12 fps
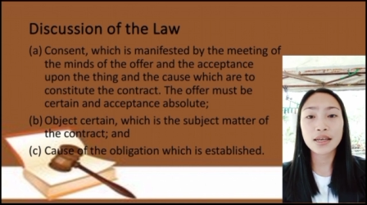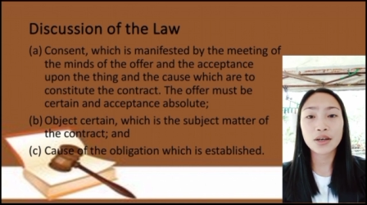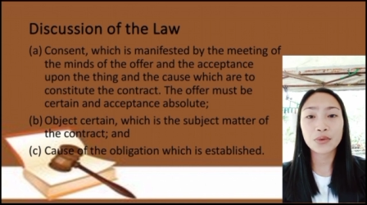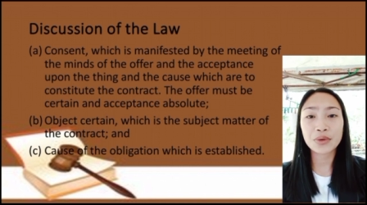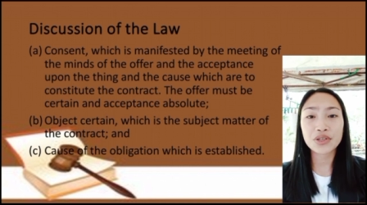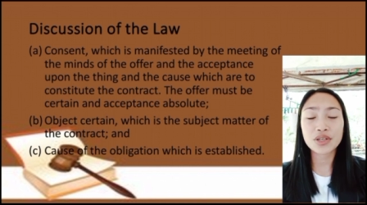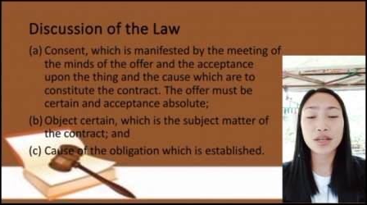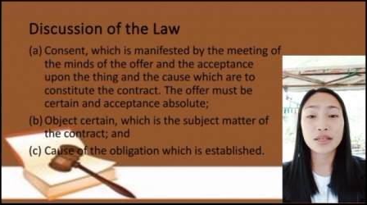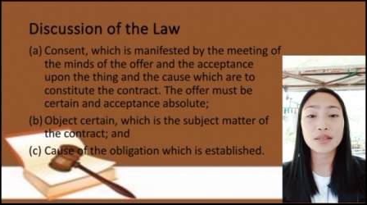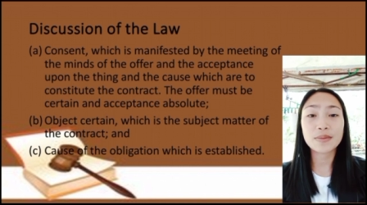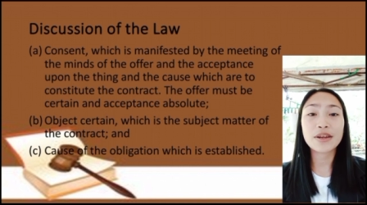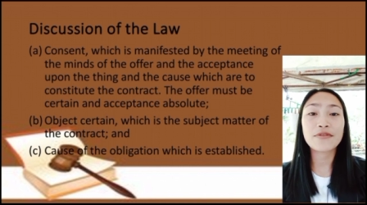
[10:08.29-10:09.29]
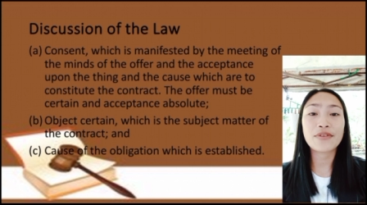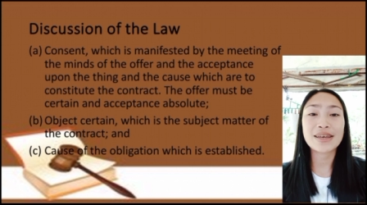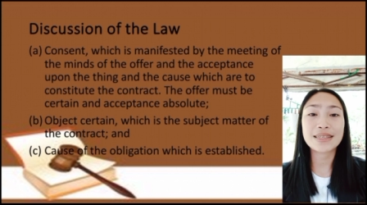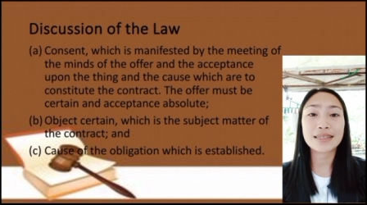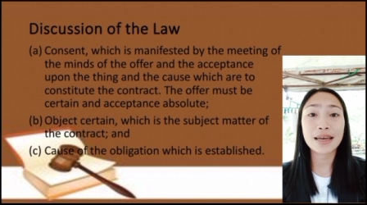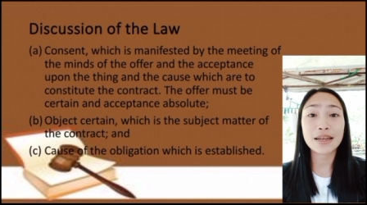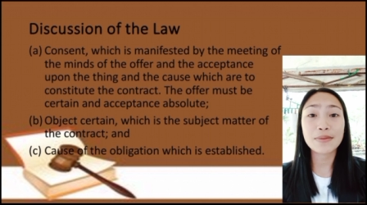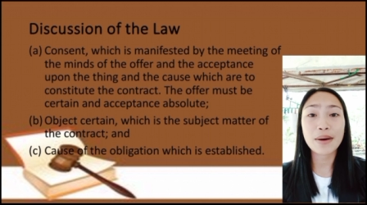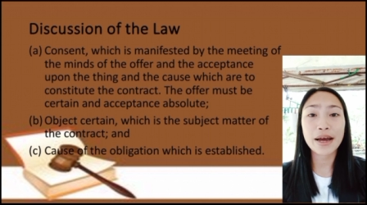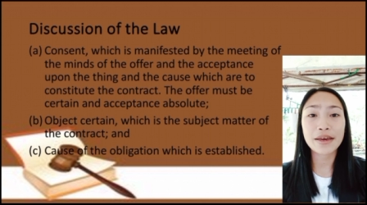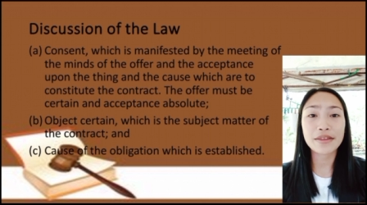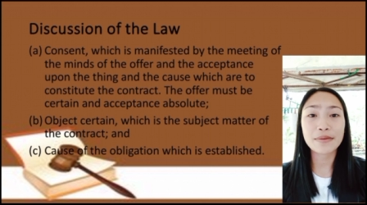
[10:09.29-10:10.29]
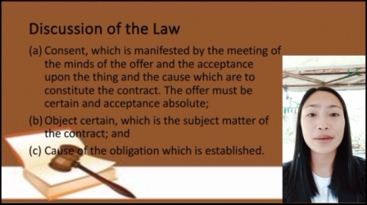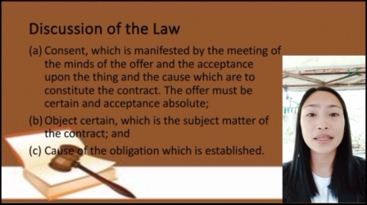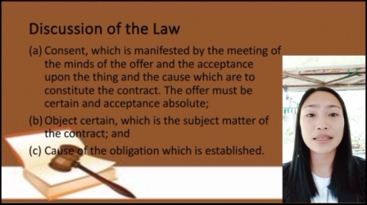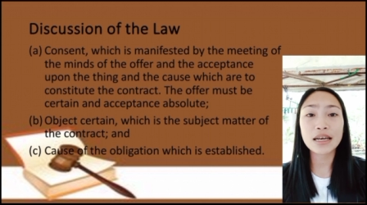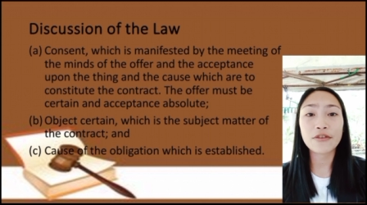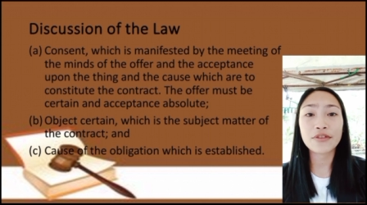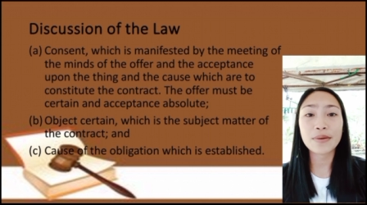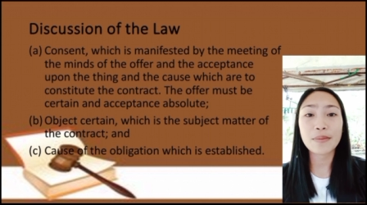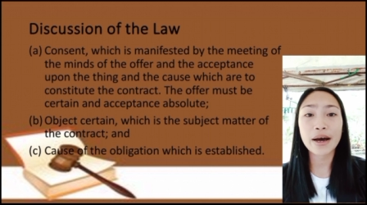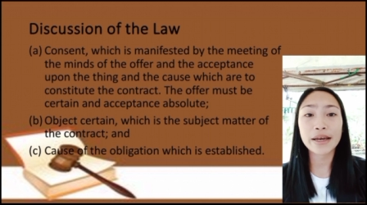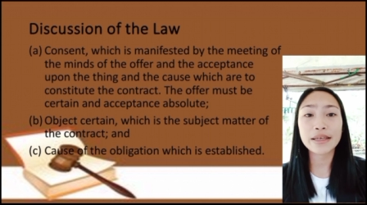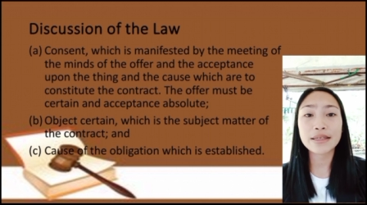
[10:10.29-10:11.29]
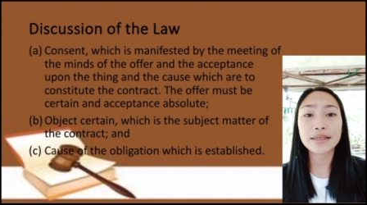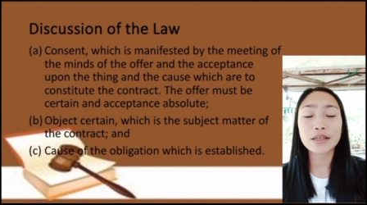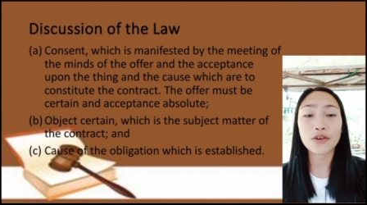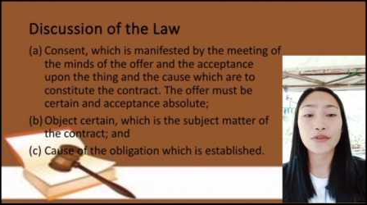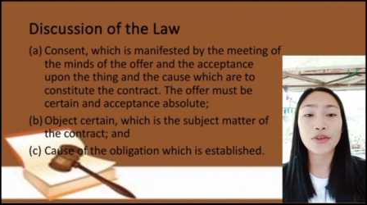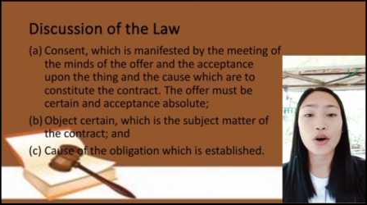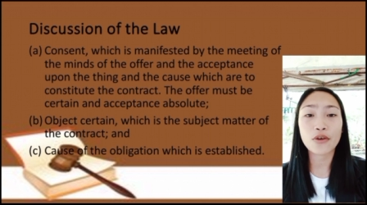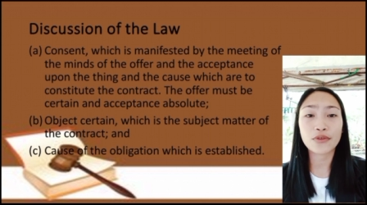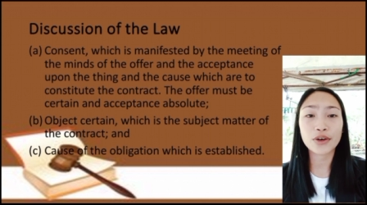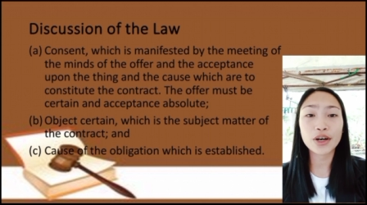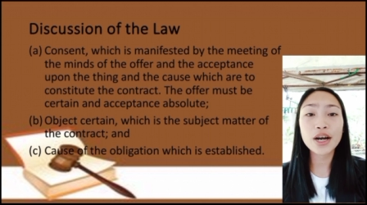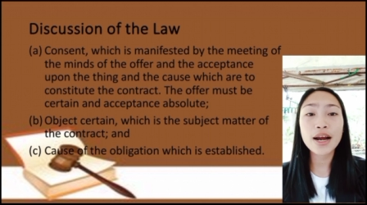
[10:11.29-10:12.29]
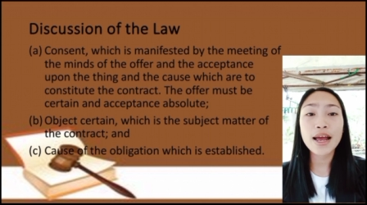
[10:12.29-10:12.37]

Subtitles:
which is manifested by the meeting of the minds of the offer